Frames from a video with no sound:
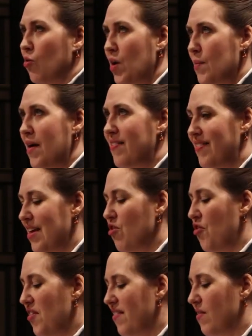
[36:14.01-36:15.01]
we must see
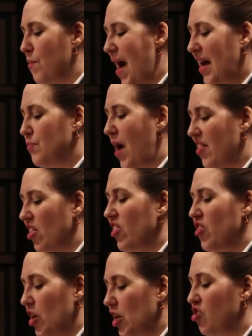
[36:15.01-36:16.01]
that this is backed by
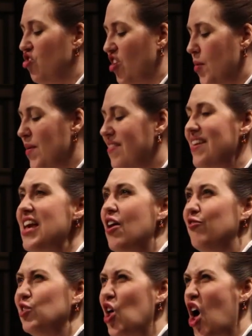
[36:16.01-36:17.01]
the legitimacy
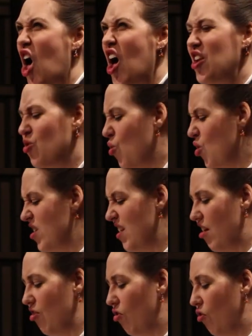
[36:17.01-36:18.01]
of law and
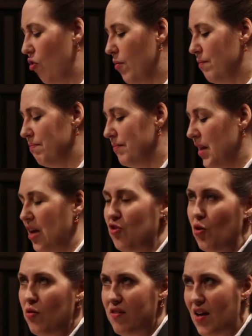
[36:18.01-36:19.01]
ordinance.
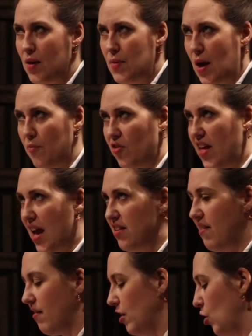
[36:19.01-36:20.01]
And don't sign me up for the
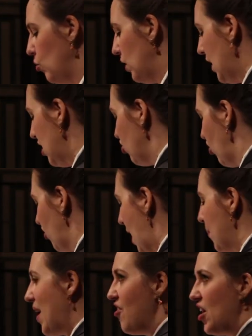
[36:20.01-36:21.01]
anti-saloon wages
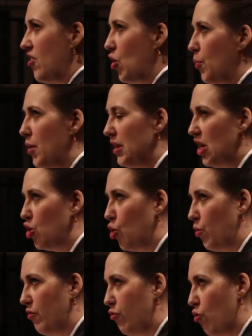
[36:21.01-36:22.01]
yet, but I feel a political